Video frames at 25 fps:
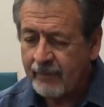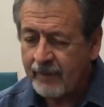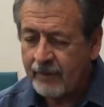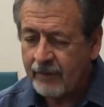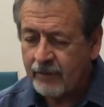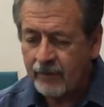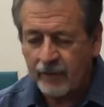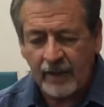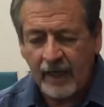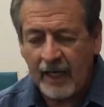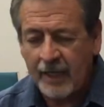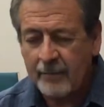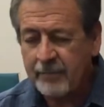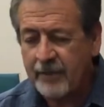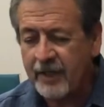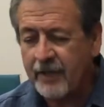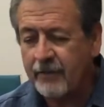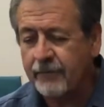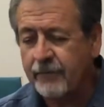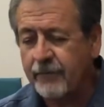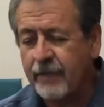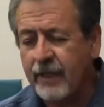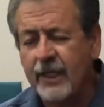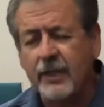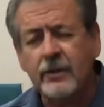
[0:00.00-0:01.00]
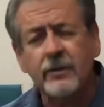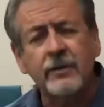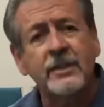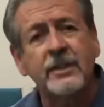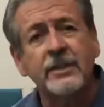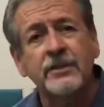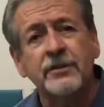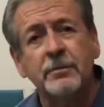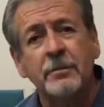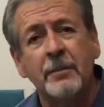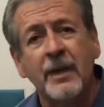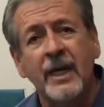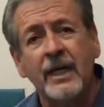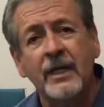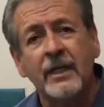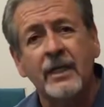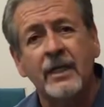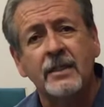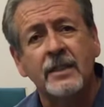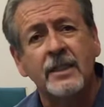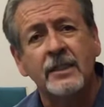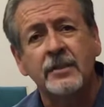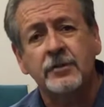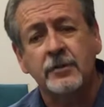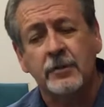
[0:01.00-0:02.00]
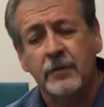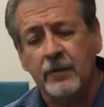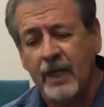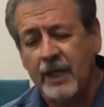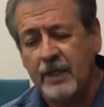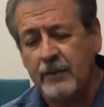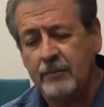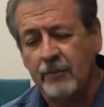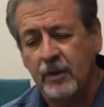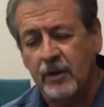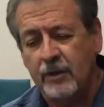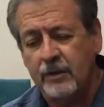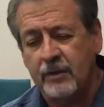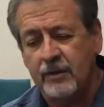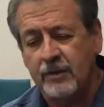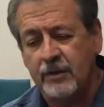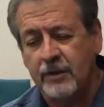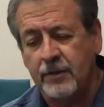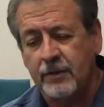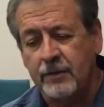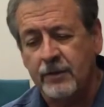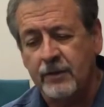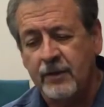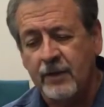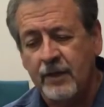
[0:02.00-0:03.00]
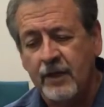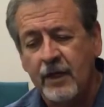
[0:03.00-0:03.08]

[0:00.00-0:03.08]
to not be afraid or dismayed at this great multitude,